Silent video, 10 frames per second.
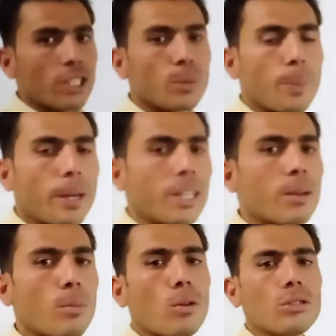
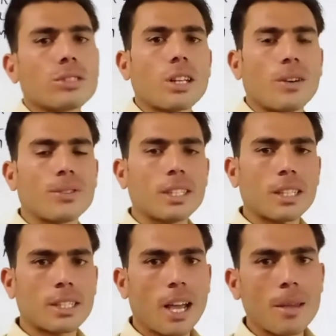spend most of
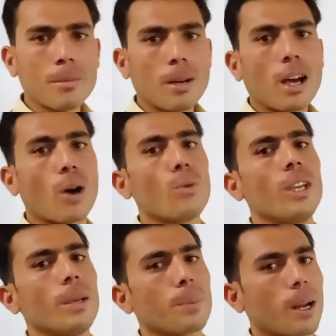their time
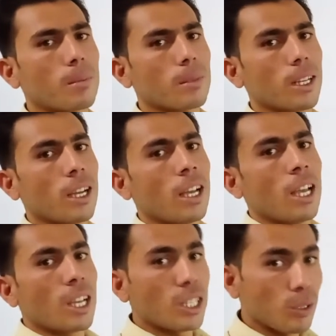away from the
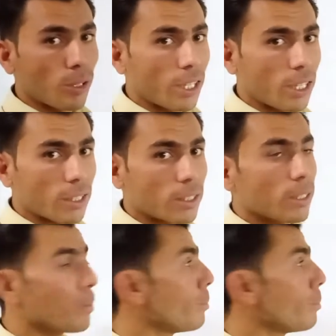nucleus